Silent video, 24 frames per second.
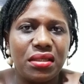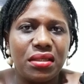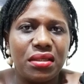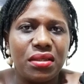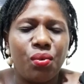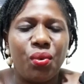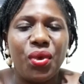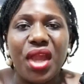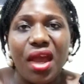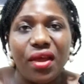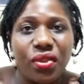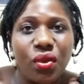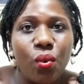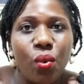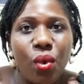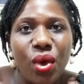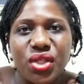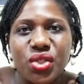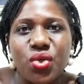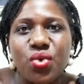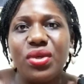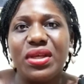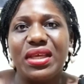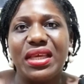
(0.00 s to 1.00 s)
We are the
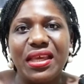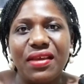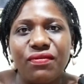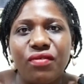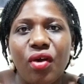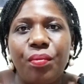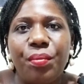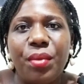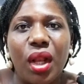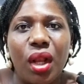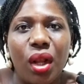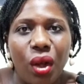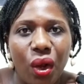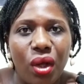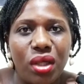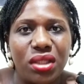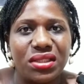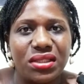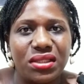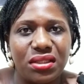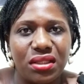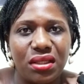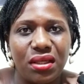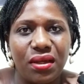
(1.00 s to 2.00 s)
ones who give up a lot